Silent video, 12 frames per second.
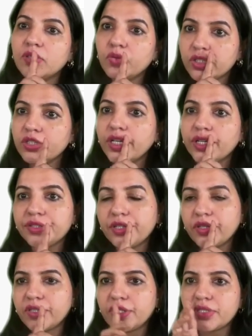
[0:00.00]
Glutathione
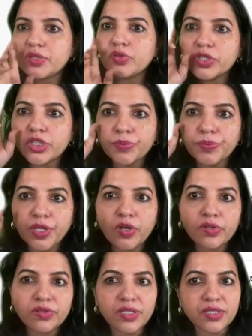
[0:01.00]
reductase. Glutathione
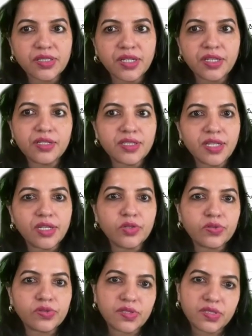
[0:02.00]
peroxidase contains
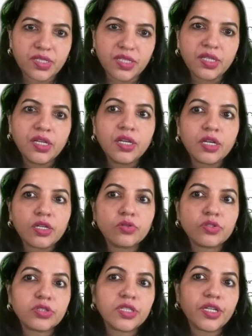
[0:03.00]
selenocysteine.
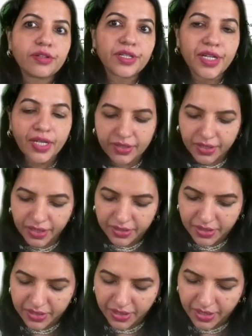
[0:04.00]
Glutathione reductase
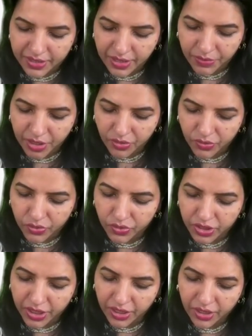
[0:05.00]
is the enzyme that you should
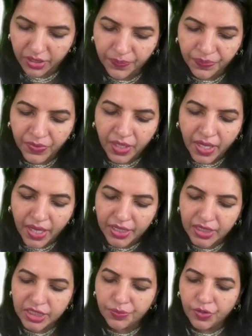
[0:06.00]
check.
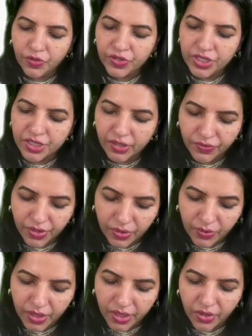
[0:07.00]
IT professional
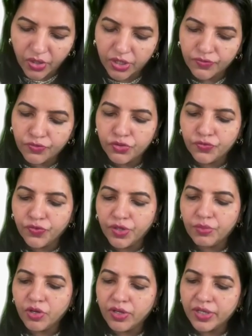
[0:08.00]
frequently order food
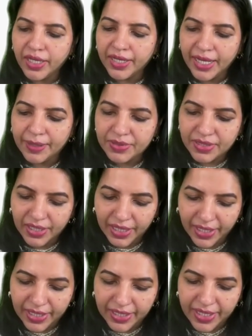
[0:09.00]
from online apps,
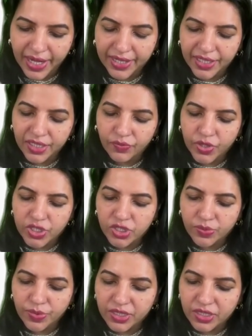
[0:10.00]
rarely add any
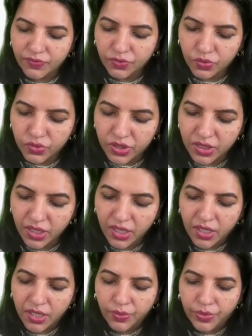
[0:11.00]
vegetables and fruits,
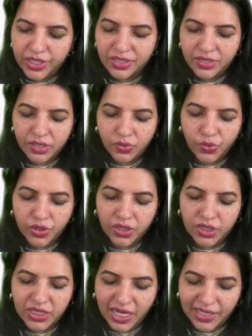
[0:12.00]
presented with
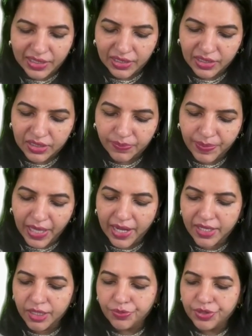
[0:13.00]
the tiredness,
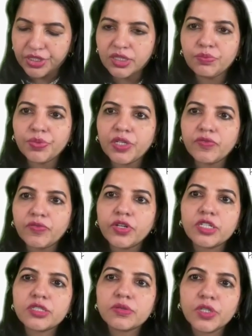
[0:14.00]
pallor present,
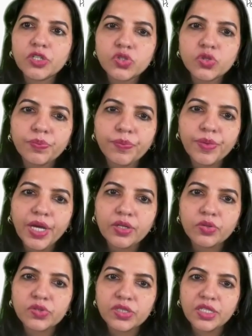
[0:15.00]
peripheral smear showed
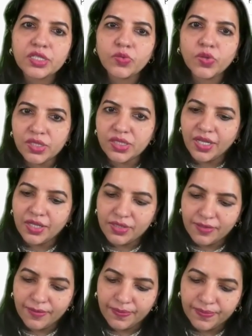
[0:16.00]
macrocytes. What is the answer?